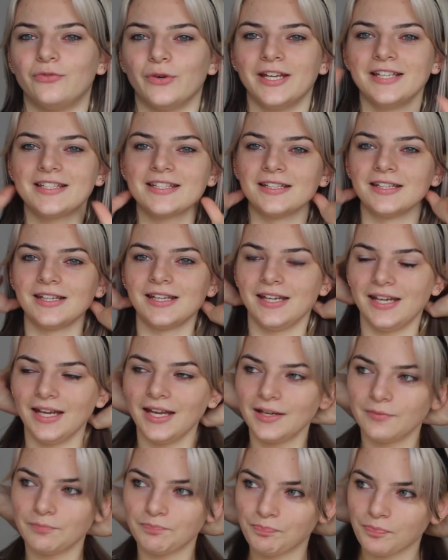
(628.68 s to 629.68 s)

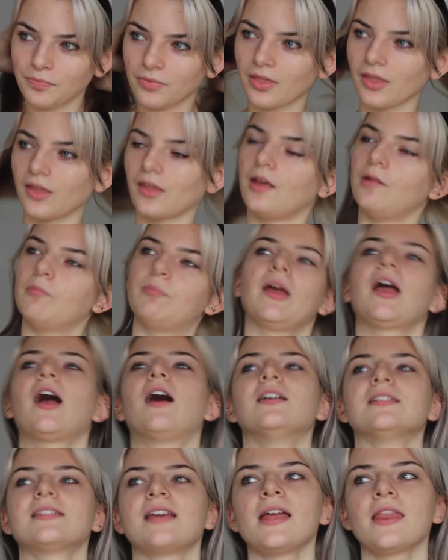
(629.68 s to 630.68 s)
recently,
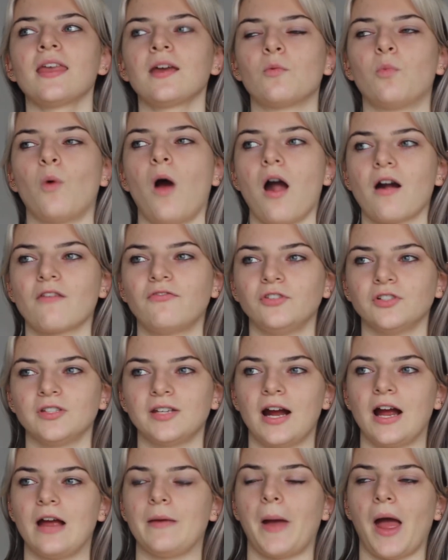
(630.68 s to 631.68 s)
because I like work full
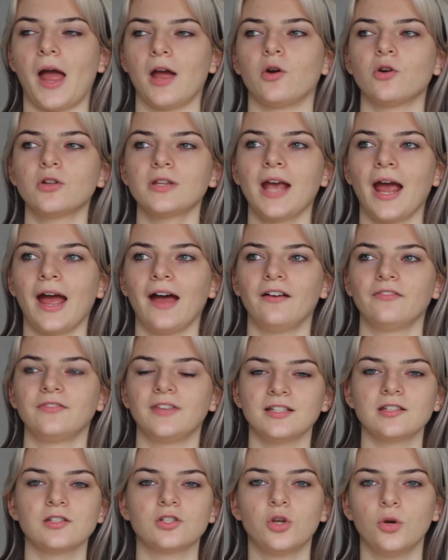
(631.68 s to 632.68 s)
time, I only have,
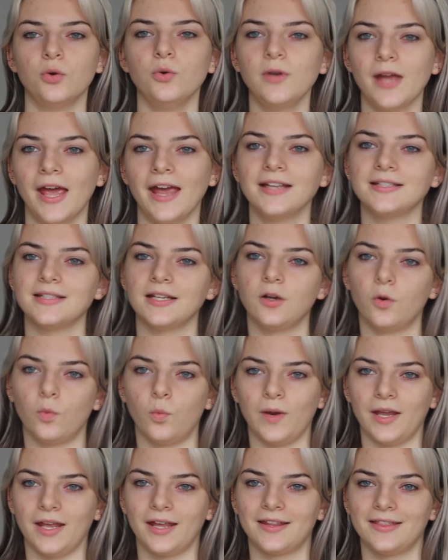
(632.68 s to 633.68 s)
there's 2 days in a
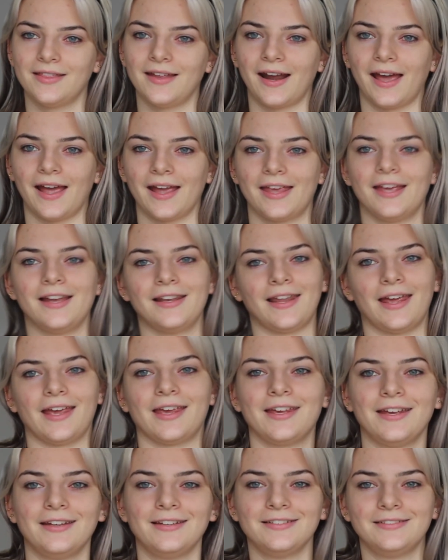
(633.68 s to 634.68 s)
week that I can
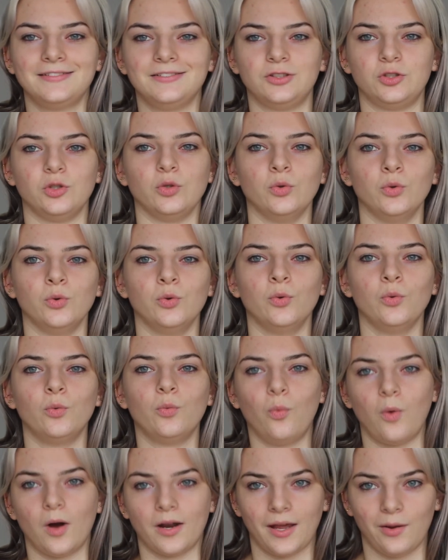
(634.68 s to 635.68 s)
like do
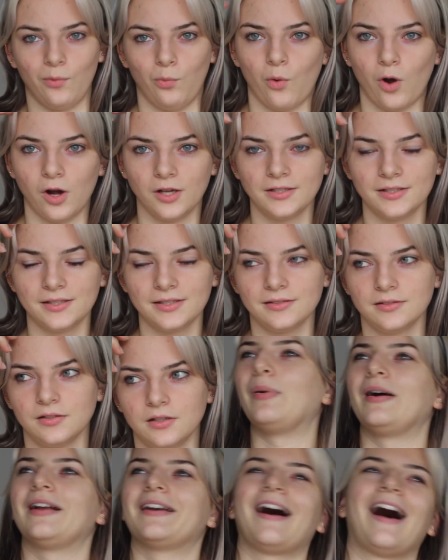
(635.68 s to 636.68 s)
what I want.
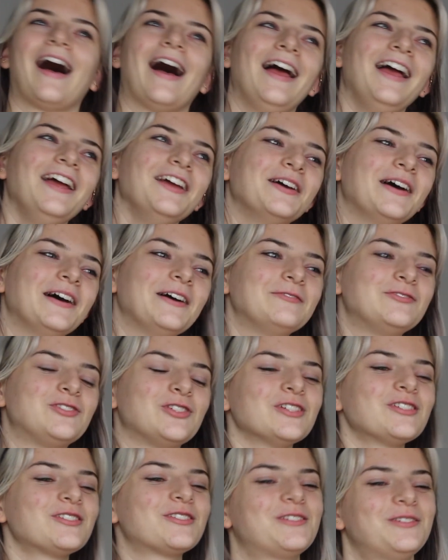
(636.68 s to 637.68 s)
But I have
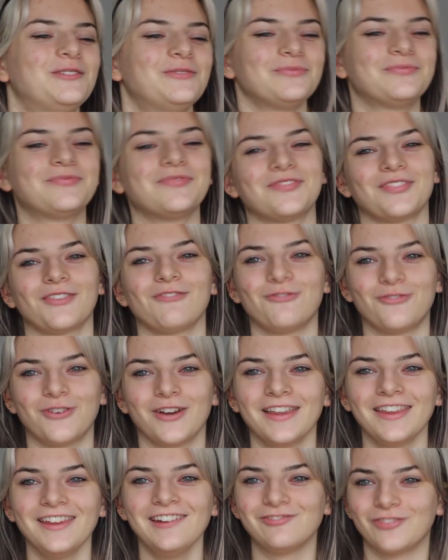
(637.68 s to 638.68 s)
just
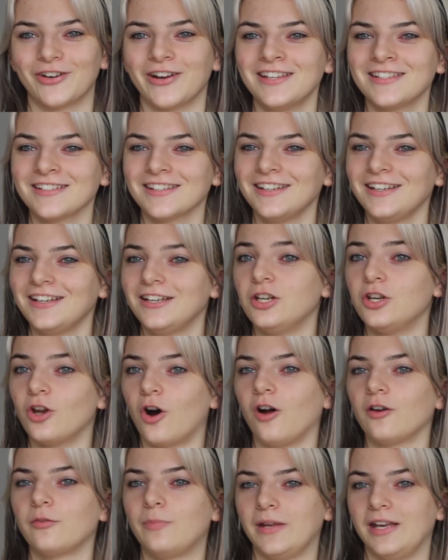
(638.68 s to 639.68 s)
really recently
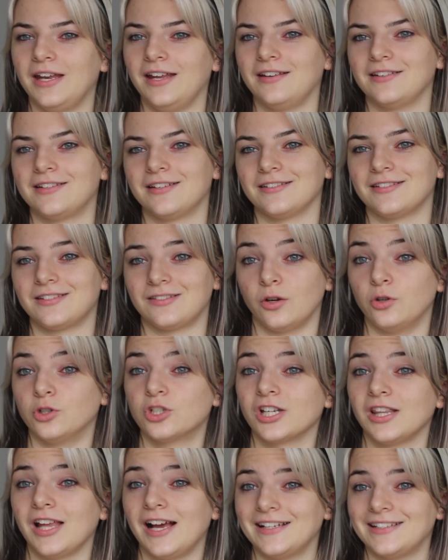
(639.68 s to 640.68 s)
not been into
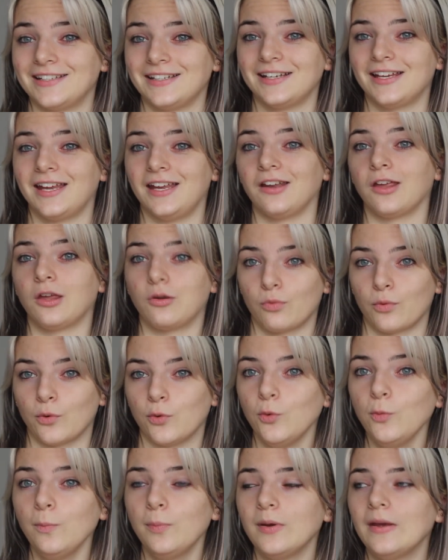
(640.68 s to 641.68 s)
socializing in a
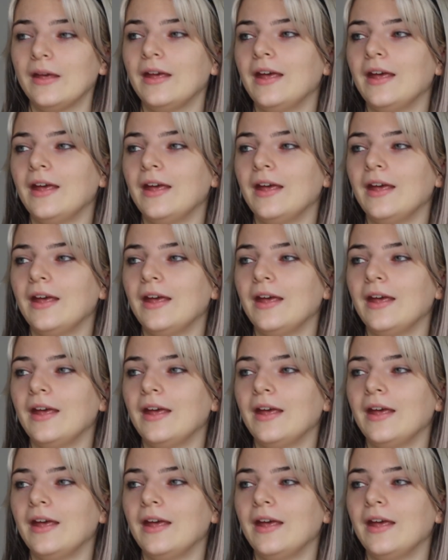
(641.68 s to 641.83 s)
group,